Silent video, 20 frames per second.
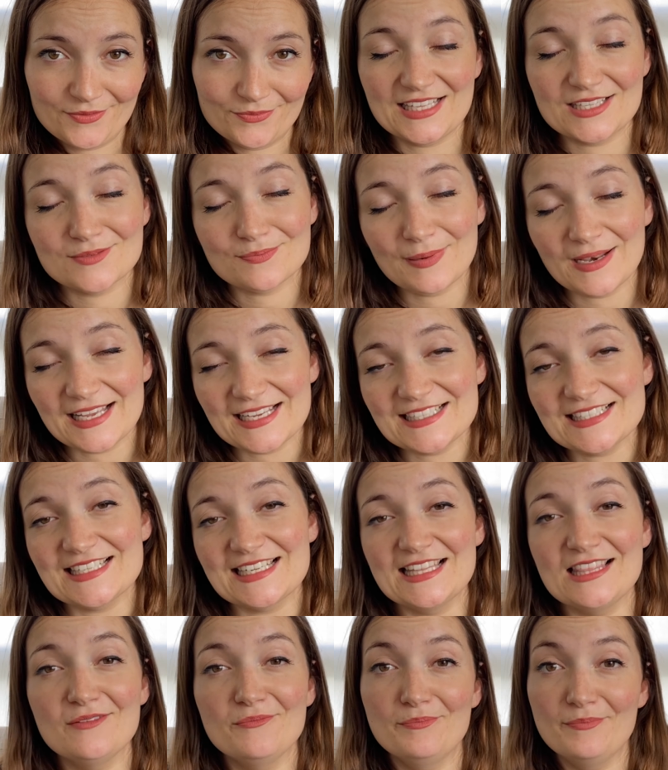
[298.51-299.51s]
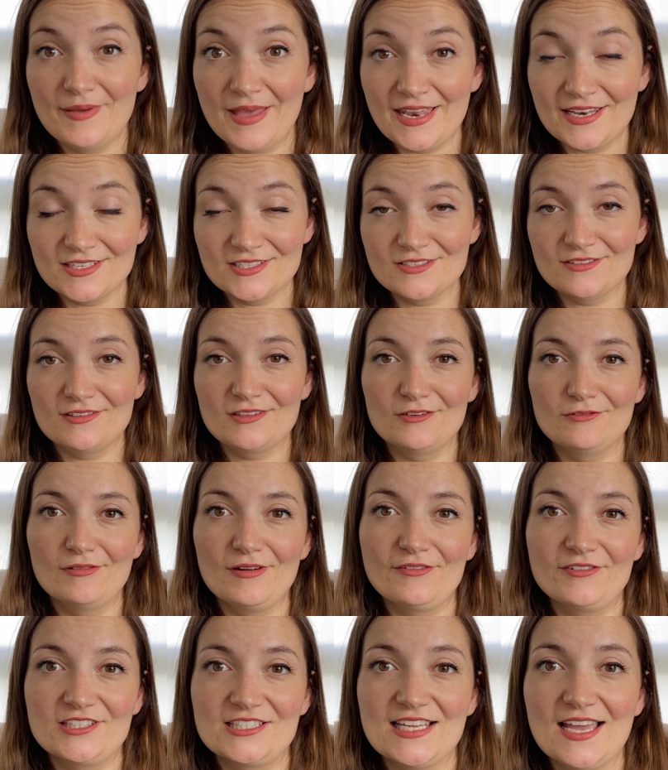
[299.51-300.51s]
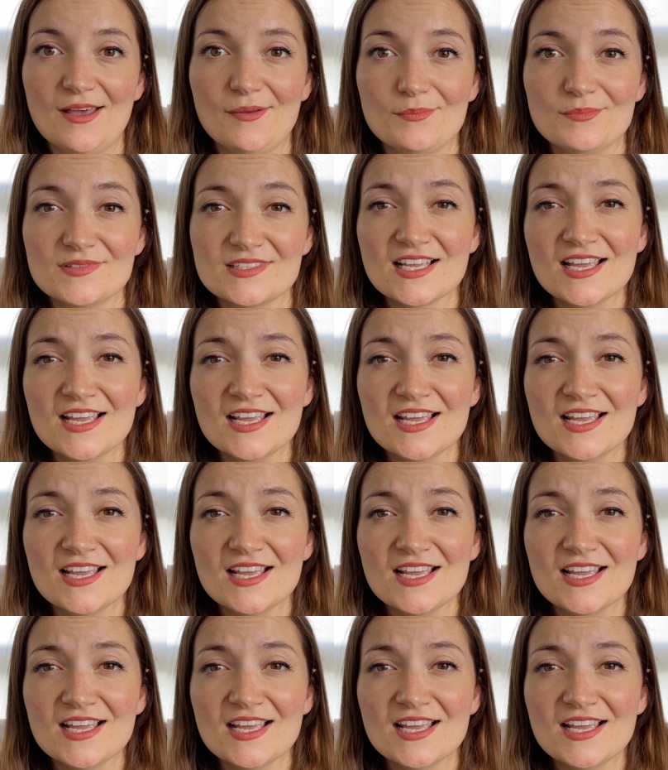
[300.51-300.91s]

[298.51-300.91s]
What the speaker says: It's placed in the bend of the River Thames,